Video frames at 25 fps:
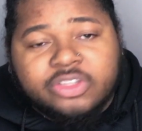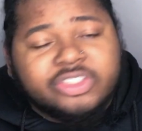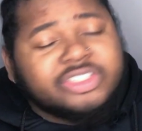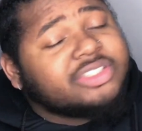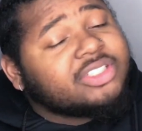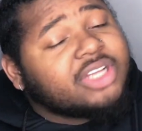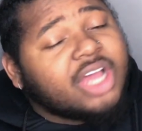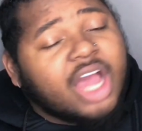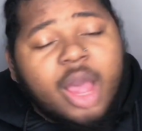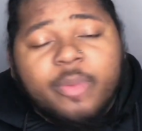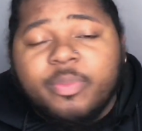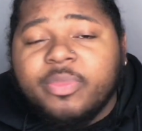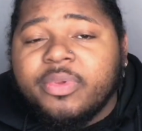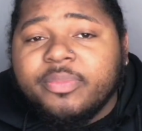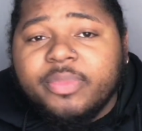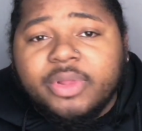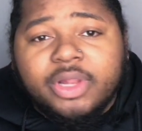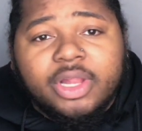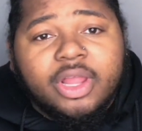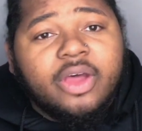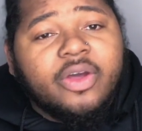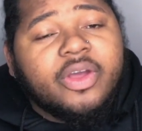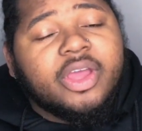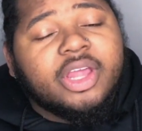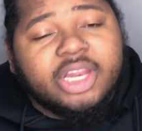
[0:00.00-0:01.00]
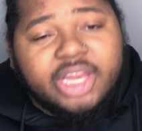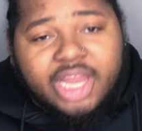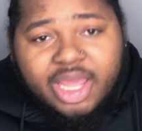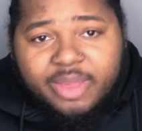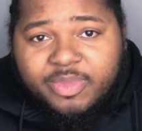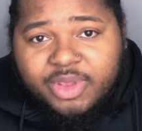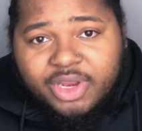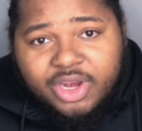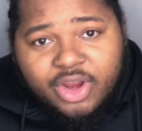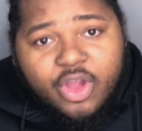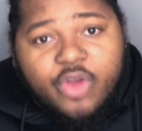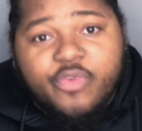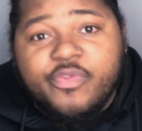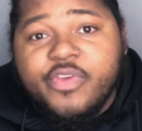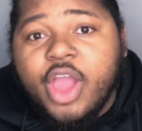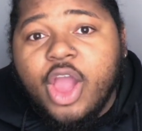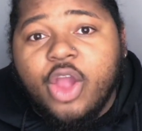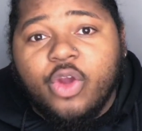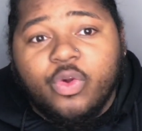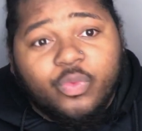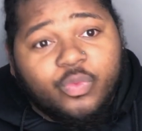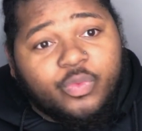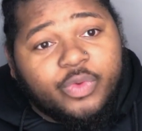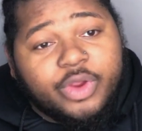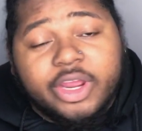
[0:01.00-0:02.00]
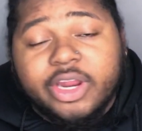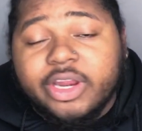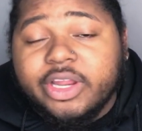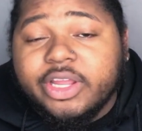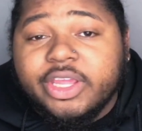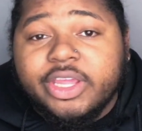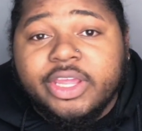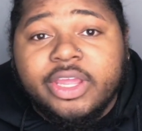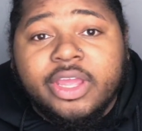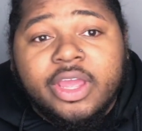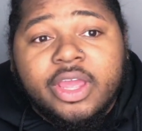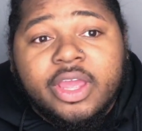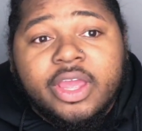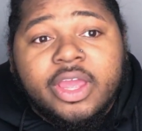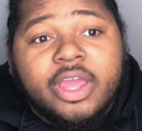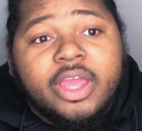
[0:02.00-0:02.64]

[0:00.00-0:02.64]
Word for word: Just comment below and let me know if y'all really